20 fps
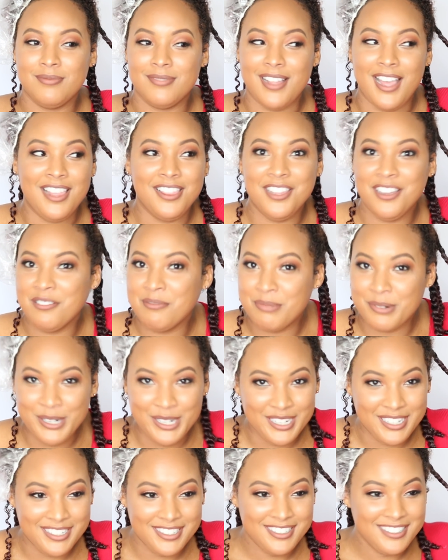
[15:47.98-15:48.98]
I love
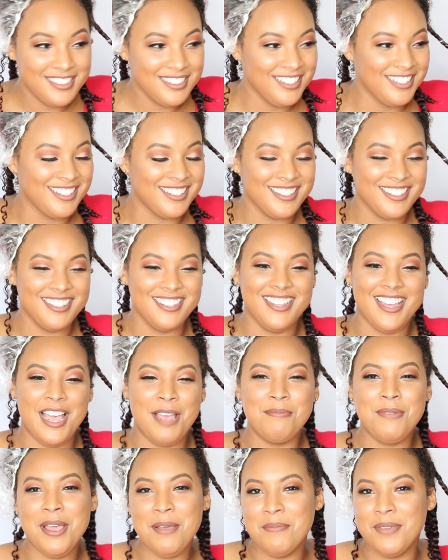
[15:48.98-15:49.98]
bread.
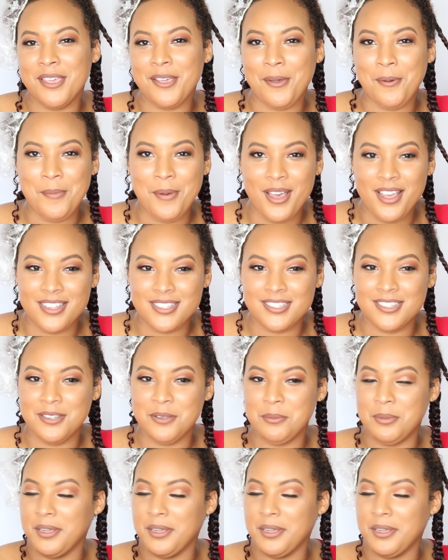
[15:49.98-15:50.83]
I'm not big on pasta,